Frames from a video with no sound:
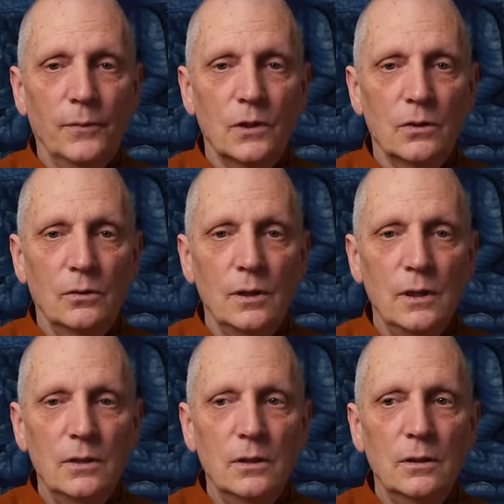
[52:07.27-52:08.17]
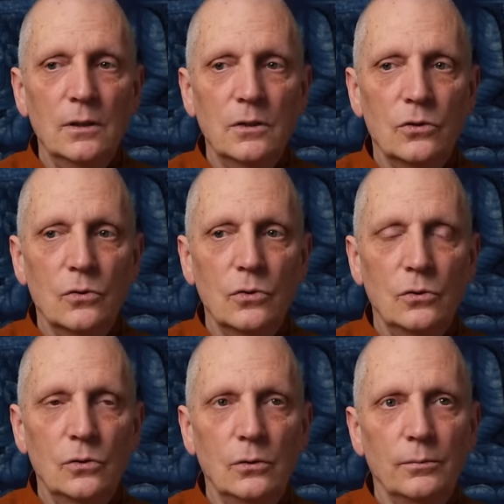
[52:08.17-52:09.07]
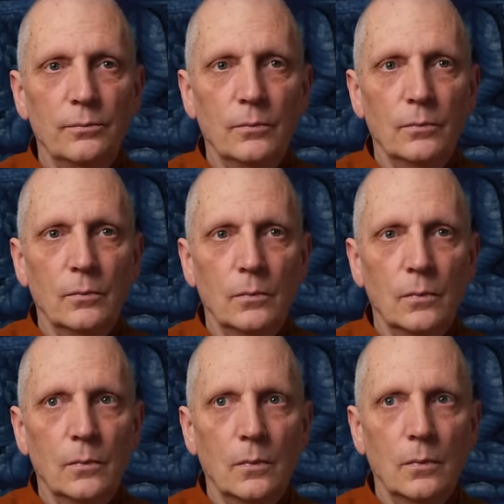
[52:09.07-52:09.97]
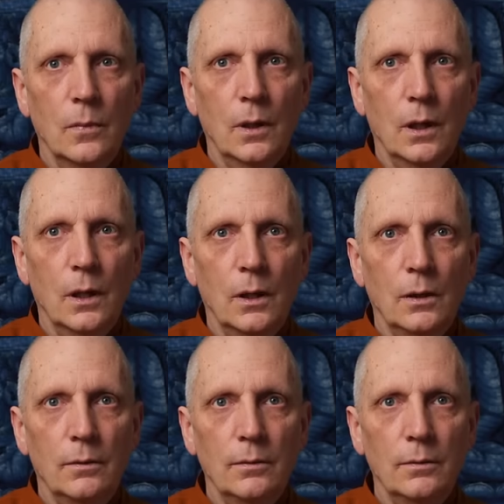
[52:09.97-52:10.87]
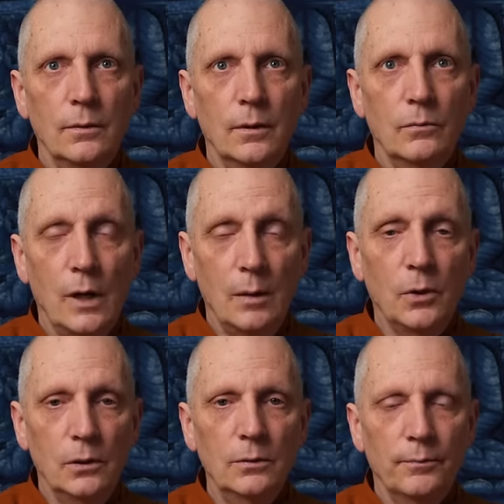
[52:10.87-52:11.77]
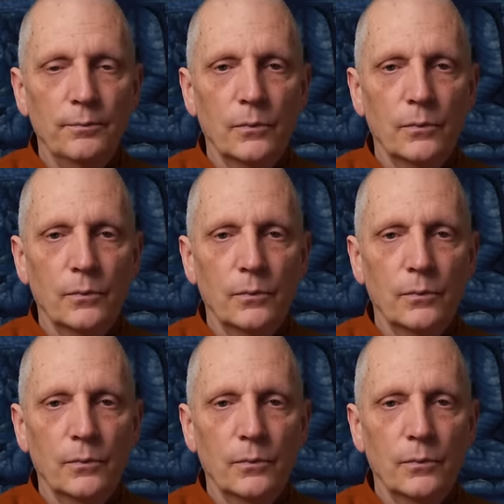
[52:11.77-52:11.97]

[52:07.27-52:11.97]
So he's a, he's a social uh, rebel.